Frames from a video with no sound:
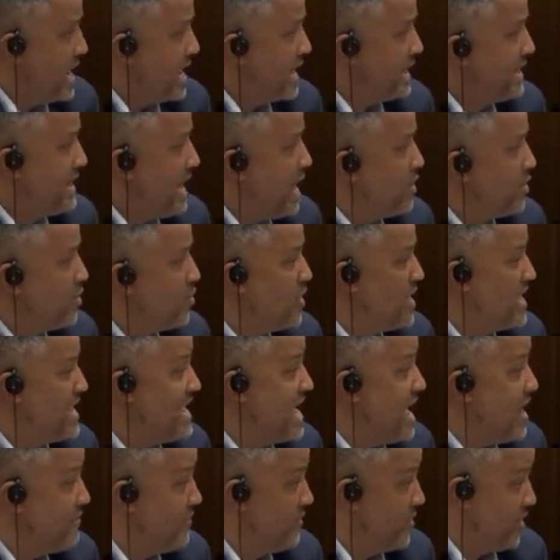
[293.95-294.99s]
An accountant would
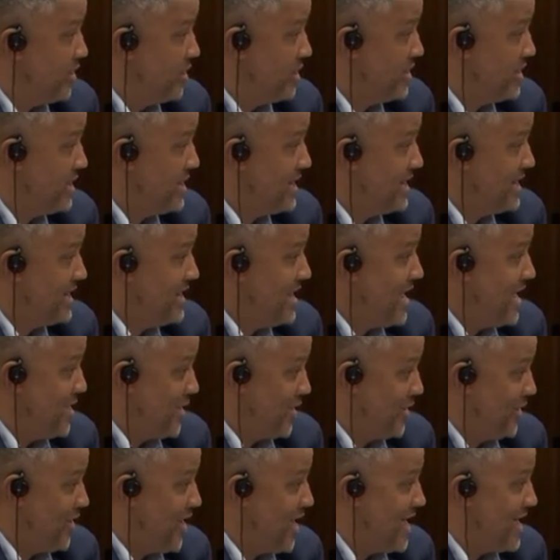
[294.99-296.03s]
never, in
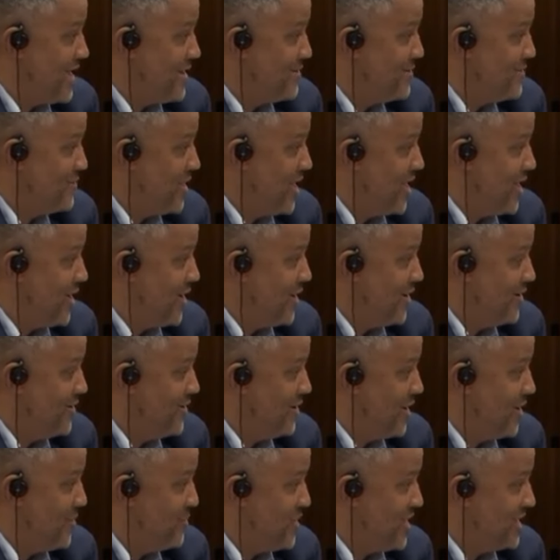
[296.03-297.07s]
a client
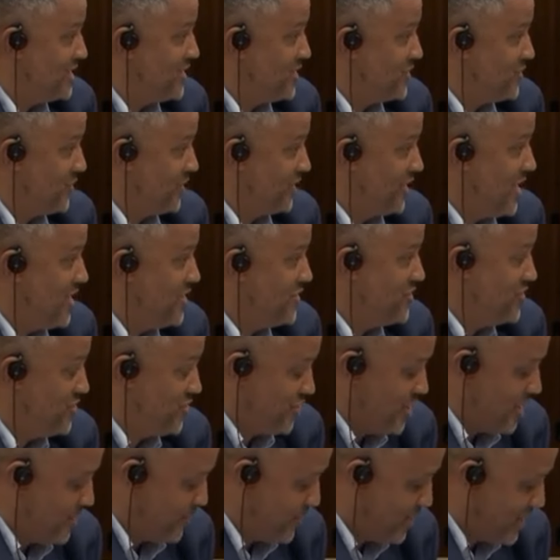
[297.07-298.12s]
business
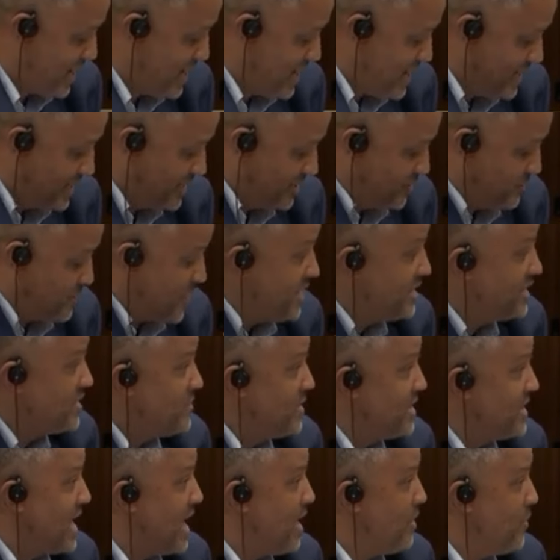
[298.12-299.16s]
relationship, speak
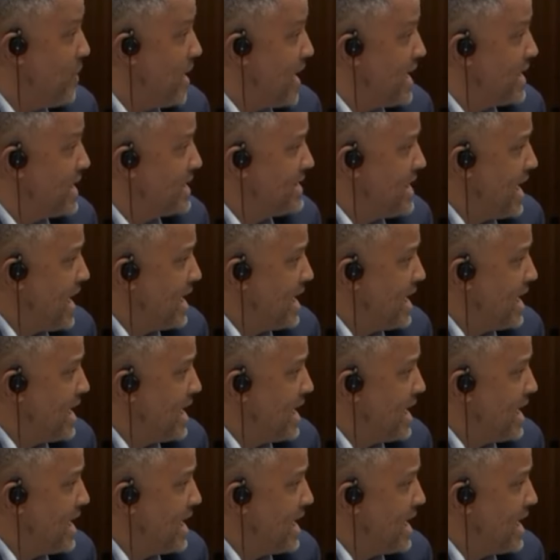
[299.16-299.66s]
to me that way in a